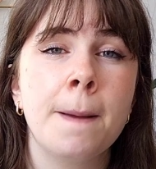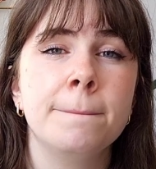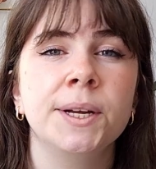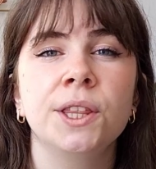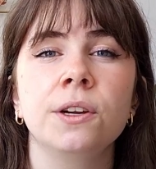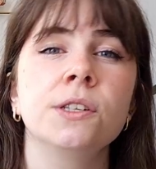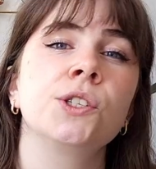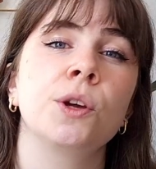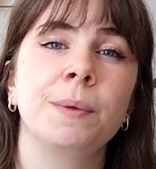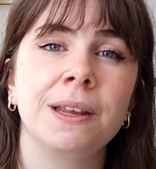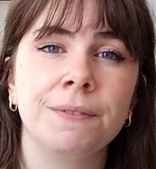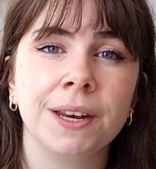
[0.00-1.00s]
but there are so
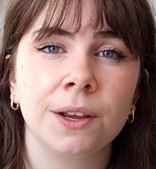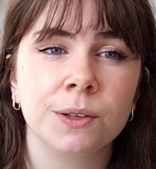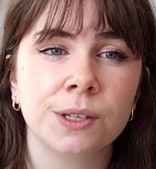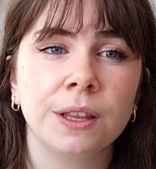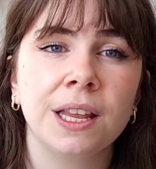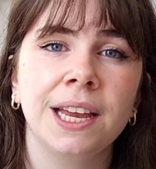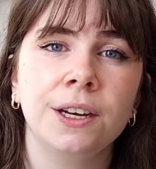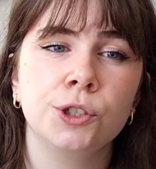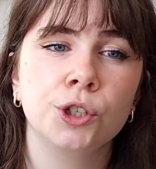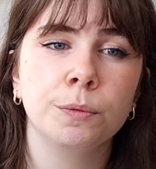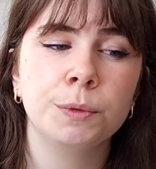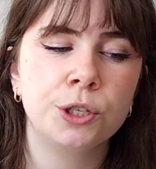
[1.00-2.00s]
many videos online on
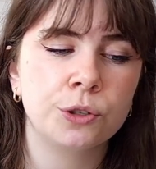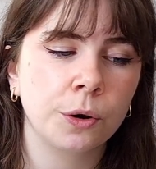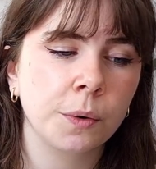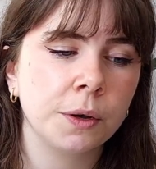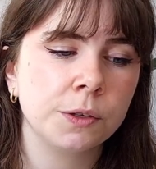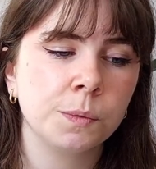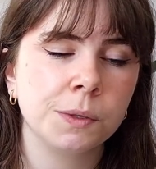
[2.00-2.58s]
German short rows.